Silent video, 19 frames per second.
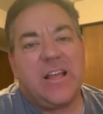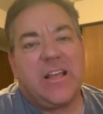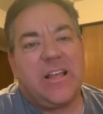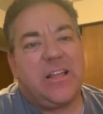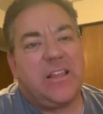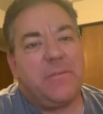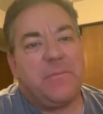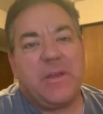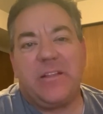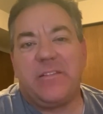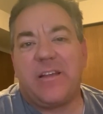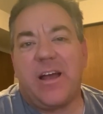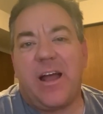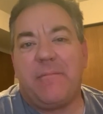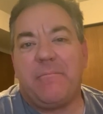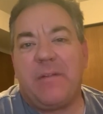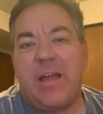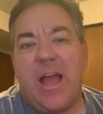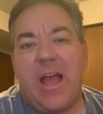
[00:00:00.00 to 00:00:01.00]
In the
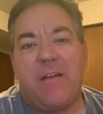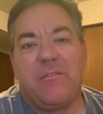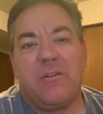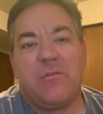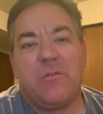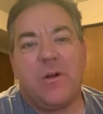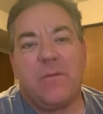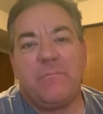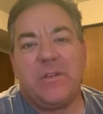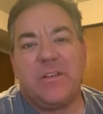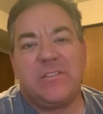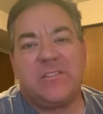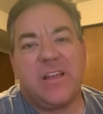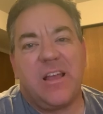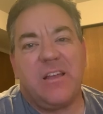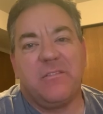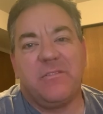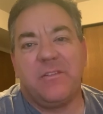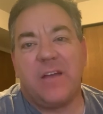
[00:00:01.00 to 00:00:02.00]
meantime, everyone be
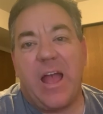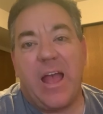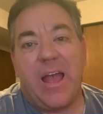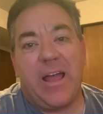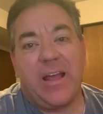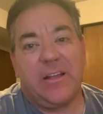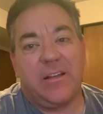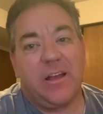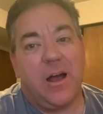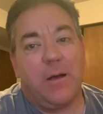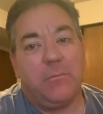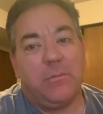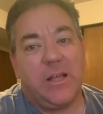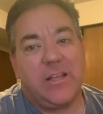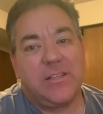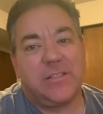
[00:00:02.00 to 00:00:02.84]
safe and God bless.